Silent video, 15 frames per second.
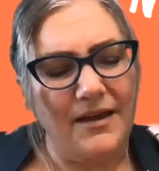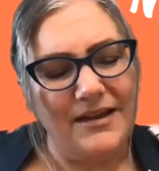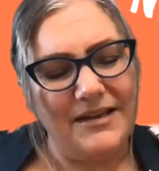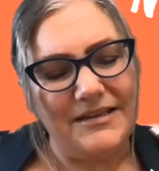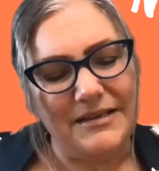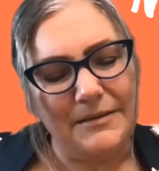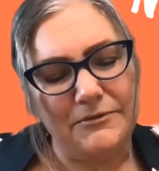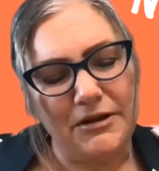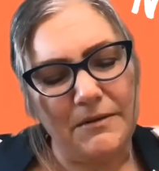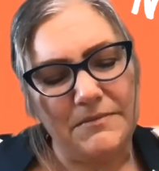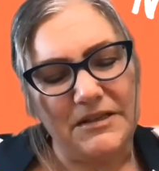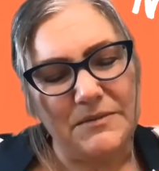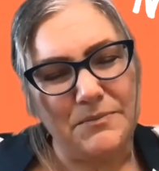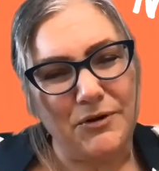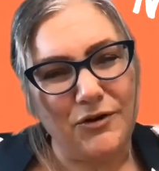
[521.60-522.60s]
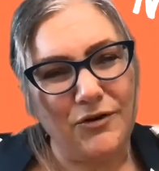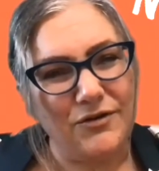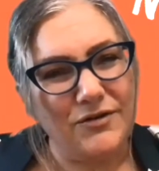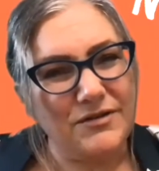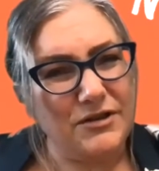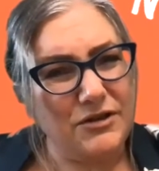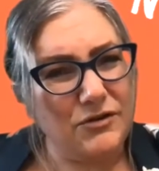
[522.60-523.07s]
sometimes it's
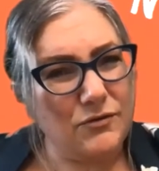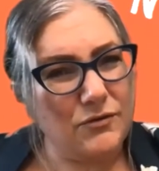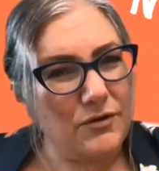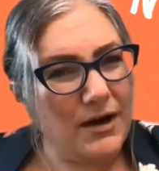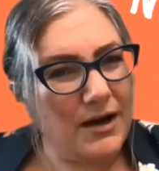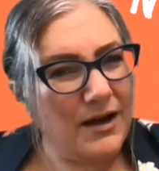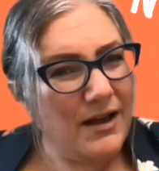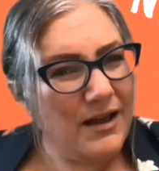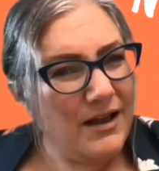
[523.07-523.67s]
because you're